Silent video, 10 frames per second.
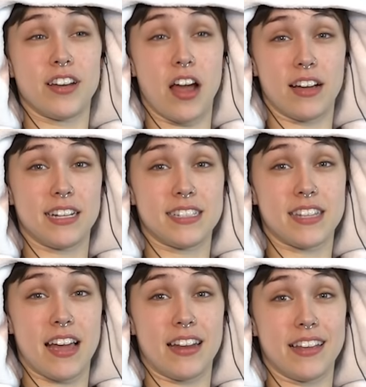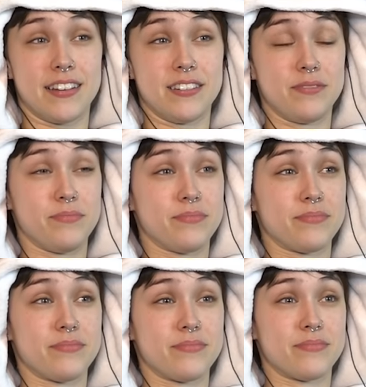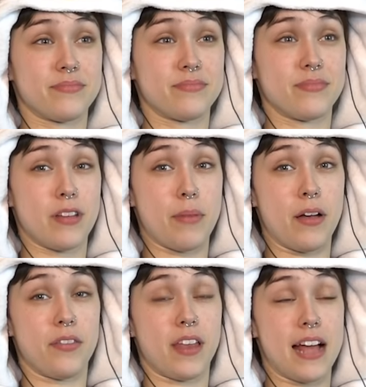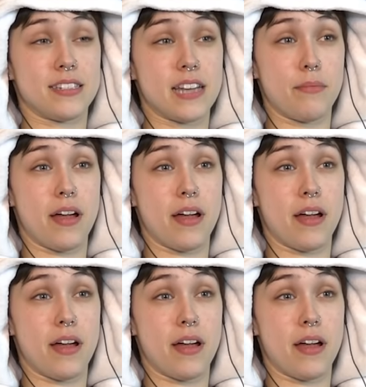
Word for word: not get excited about the last name